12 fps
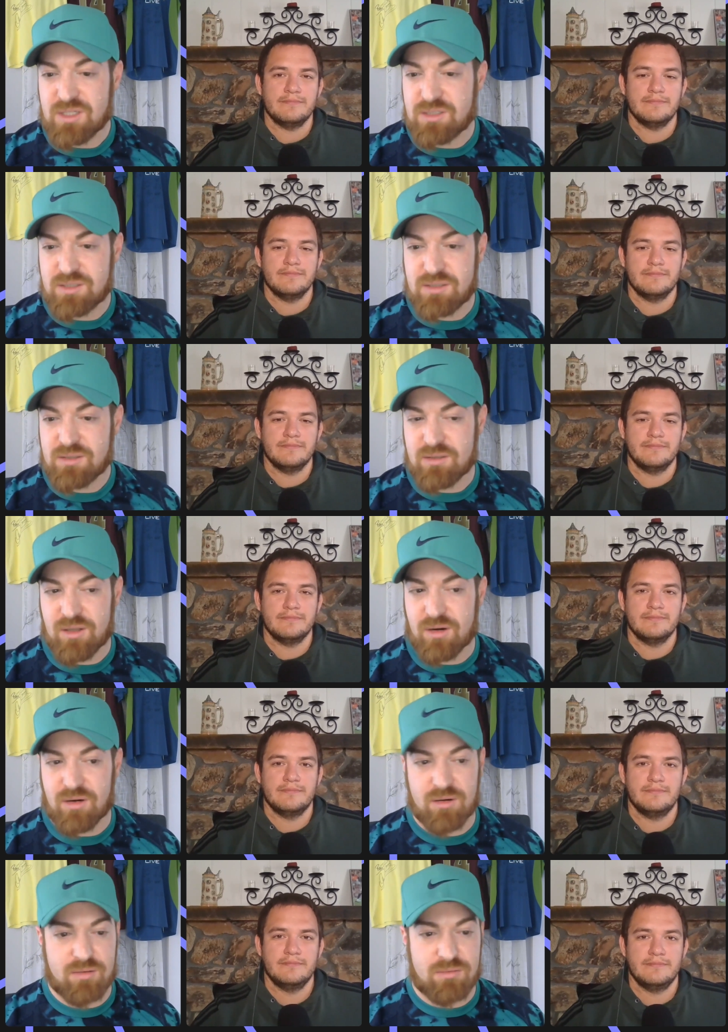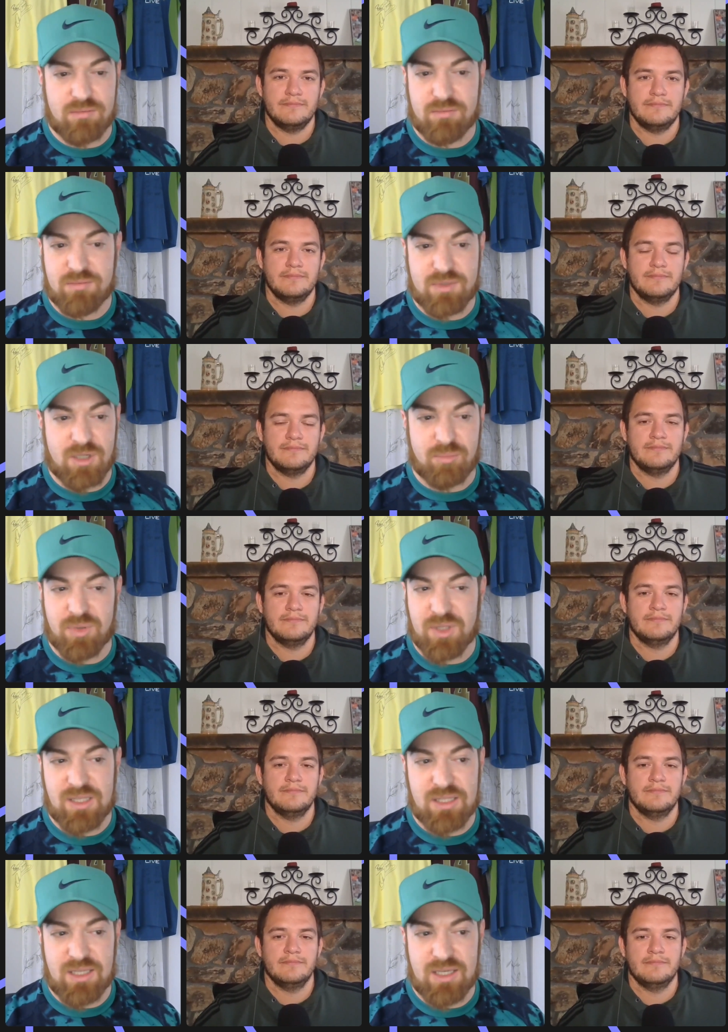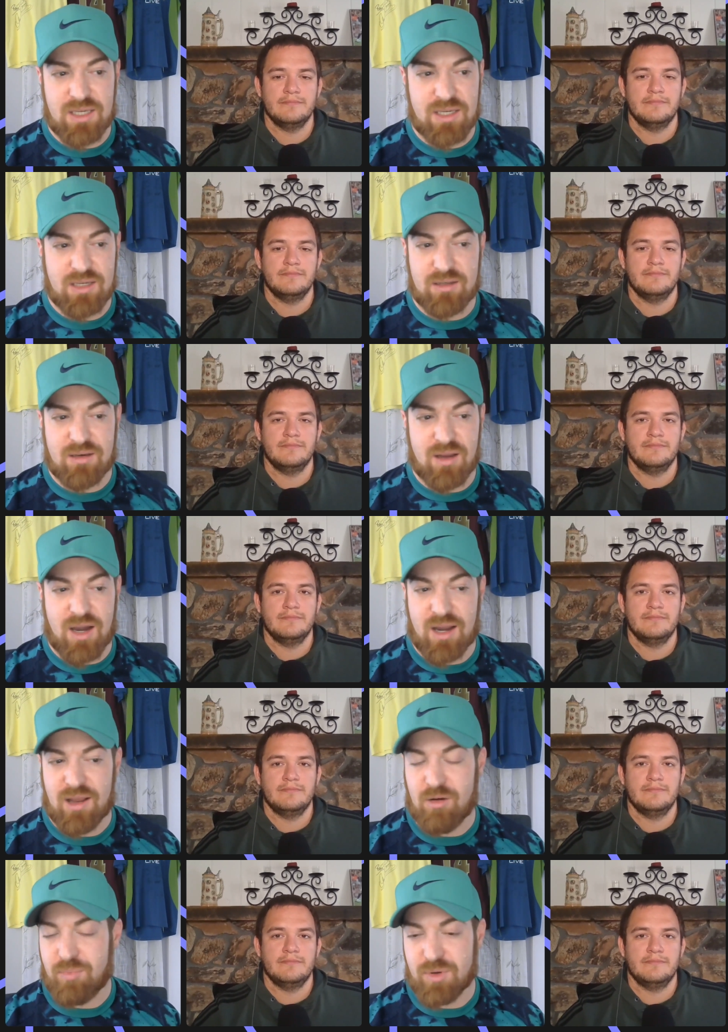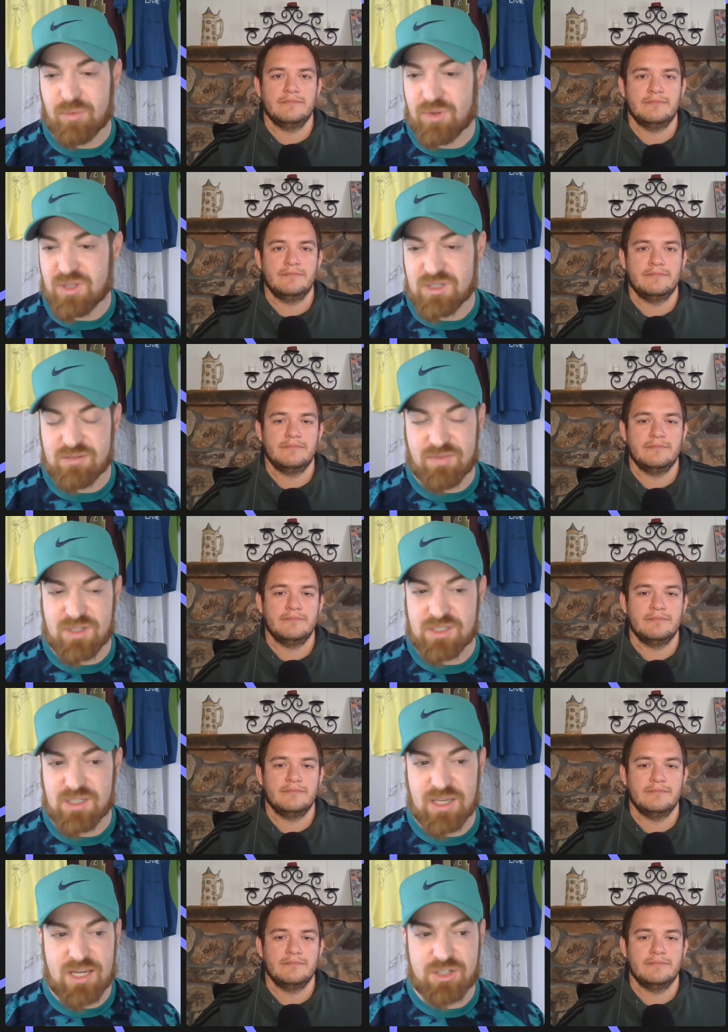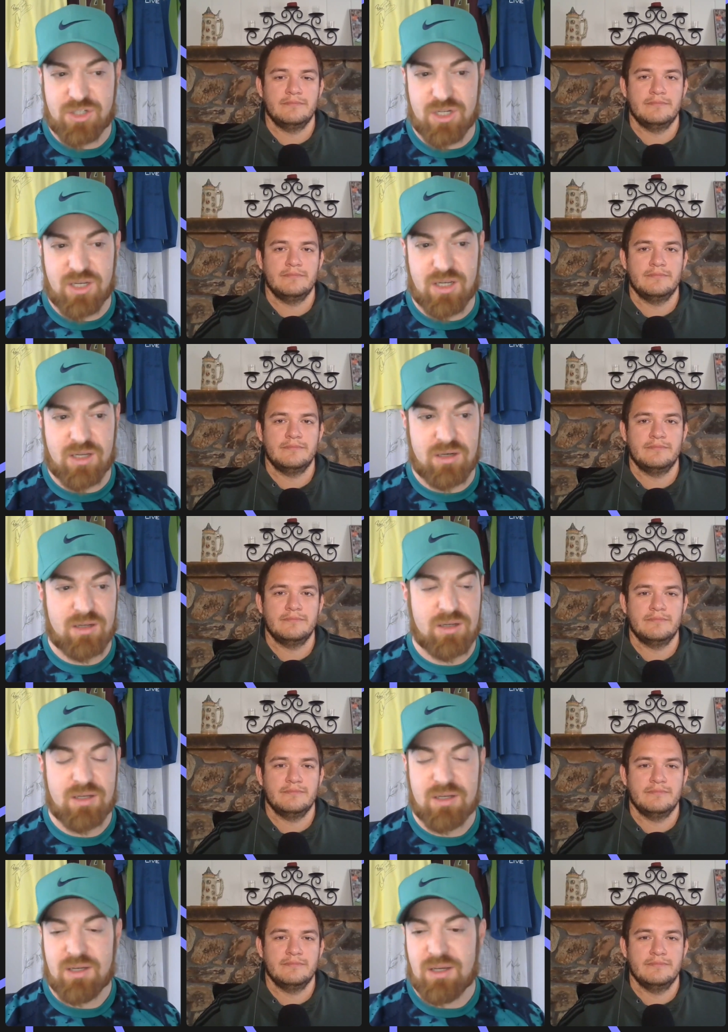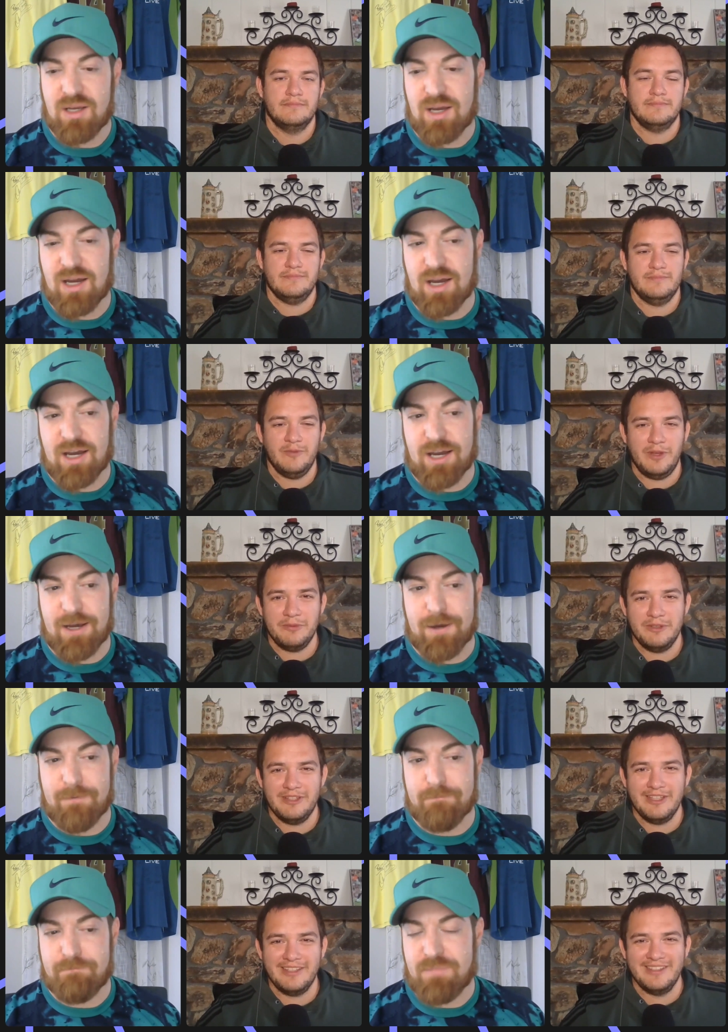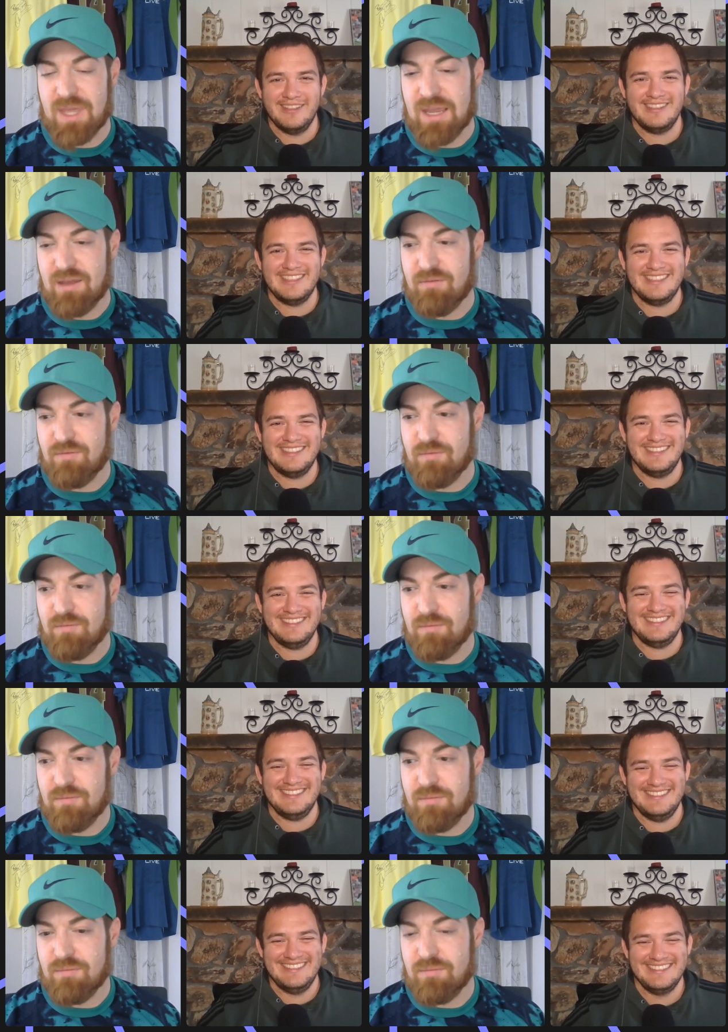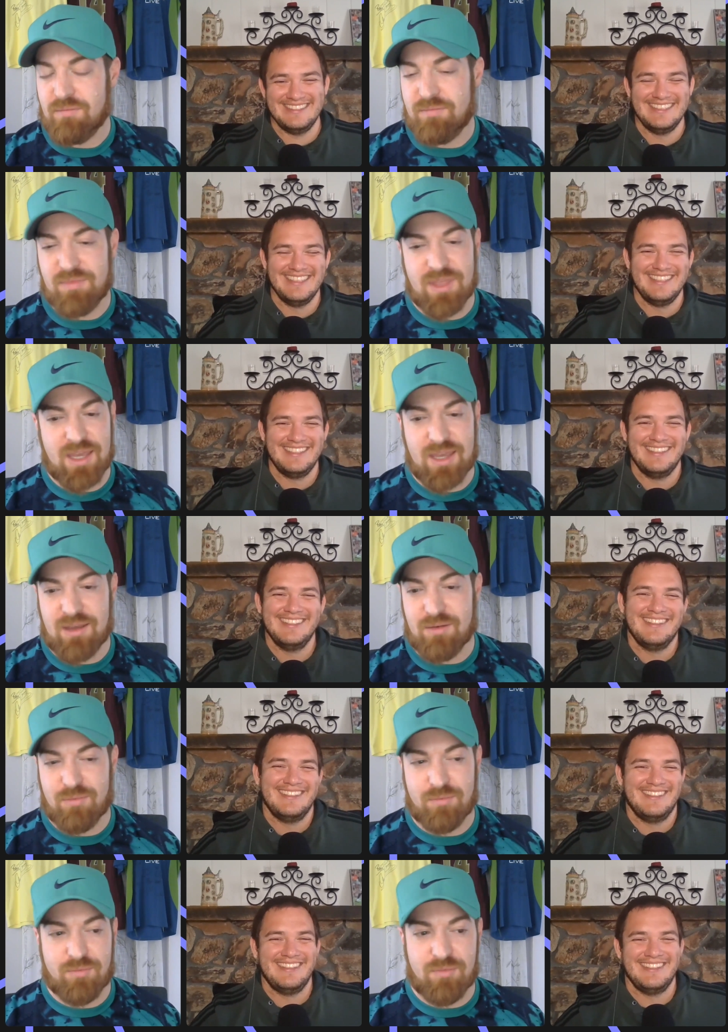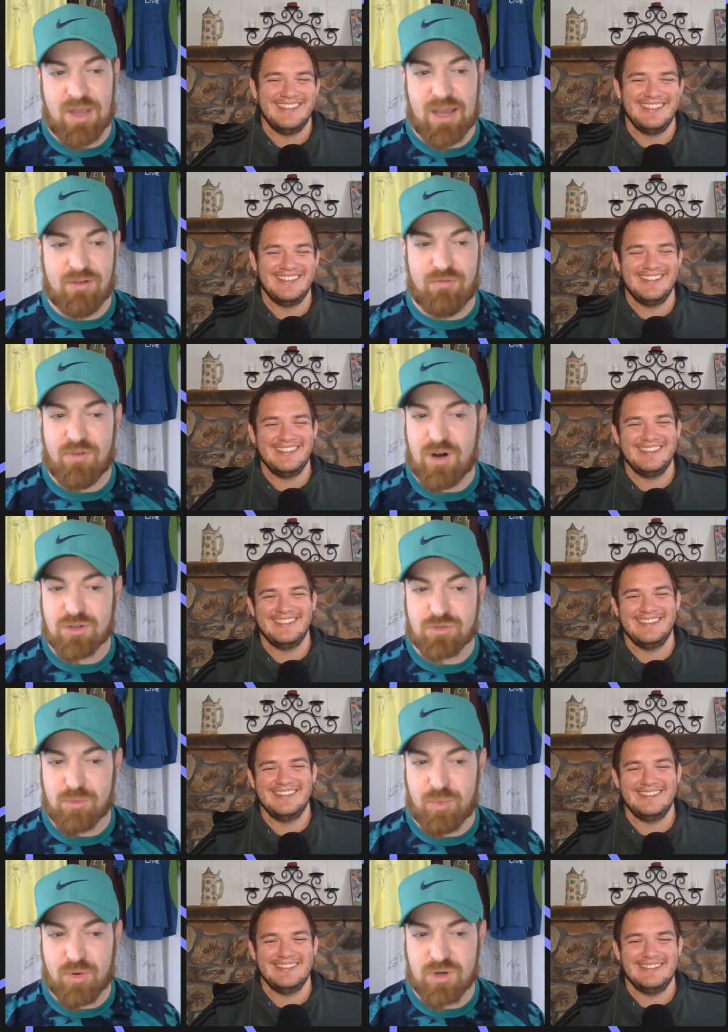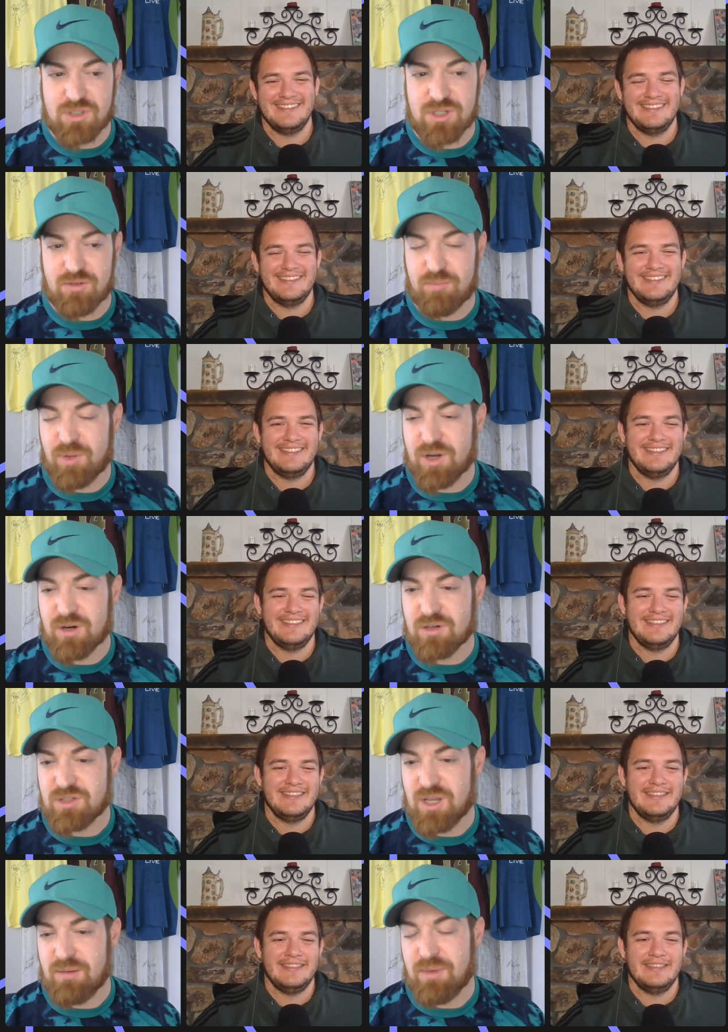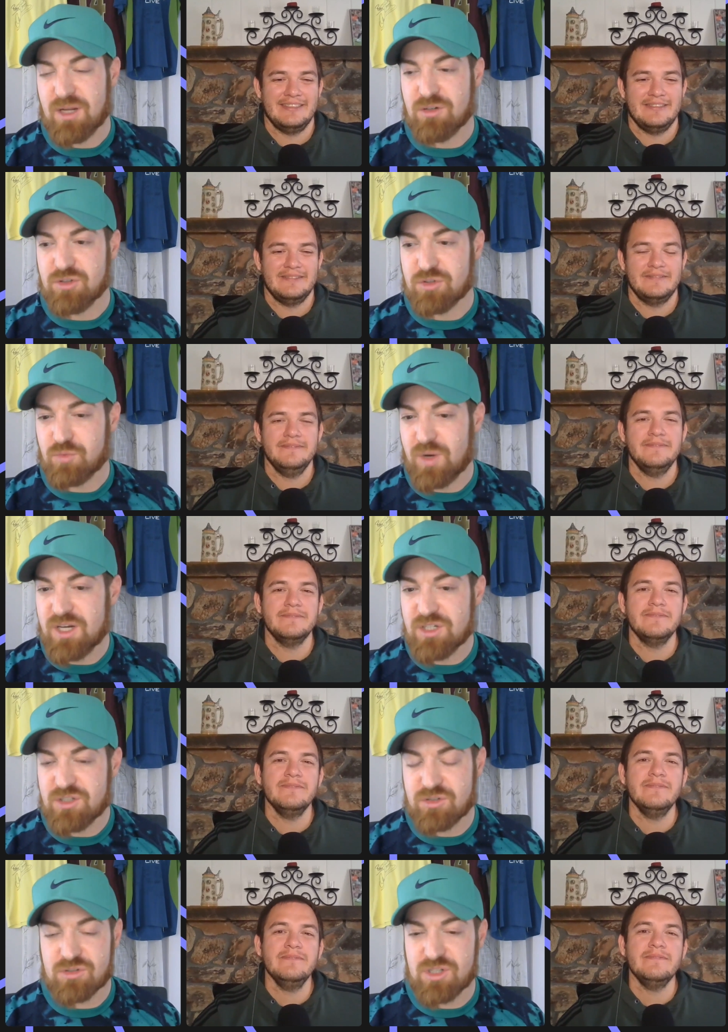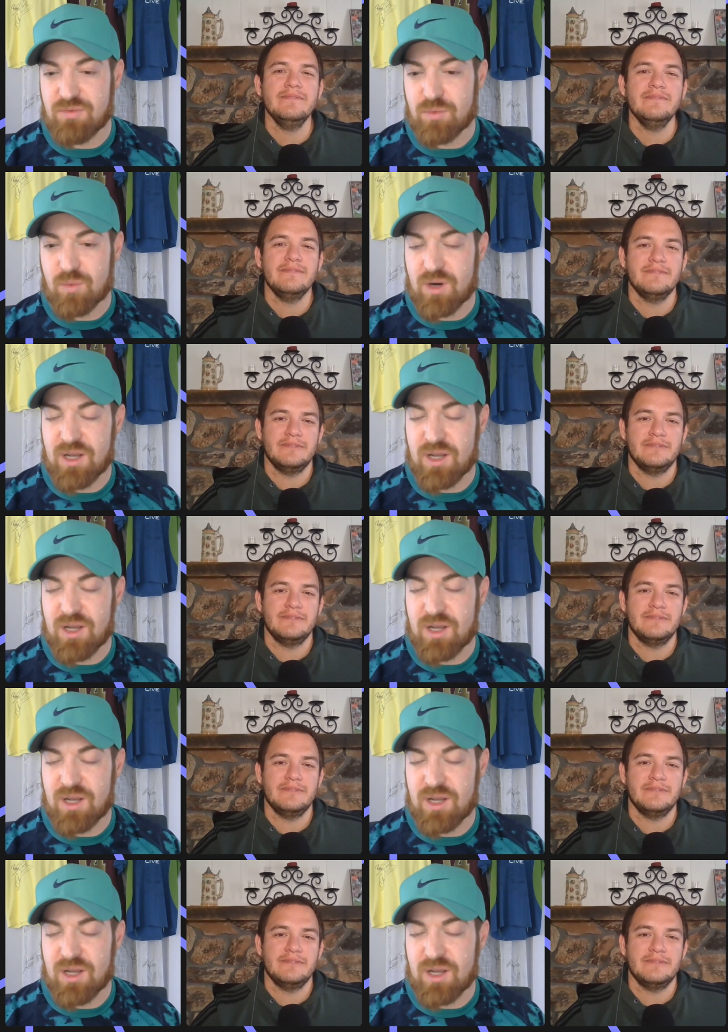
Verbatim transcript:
Speaker 1: with this. They're completely not helping with this investigation.
Speaker 2: Why would they?
Speaker 1: They have false reports of players and managers' wages. There's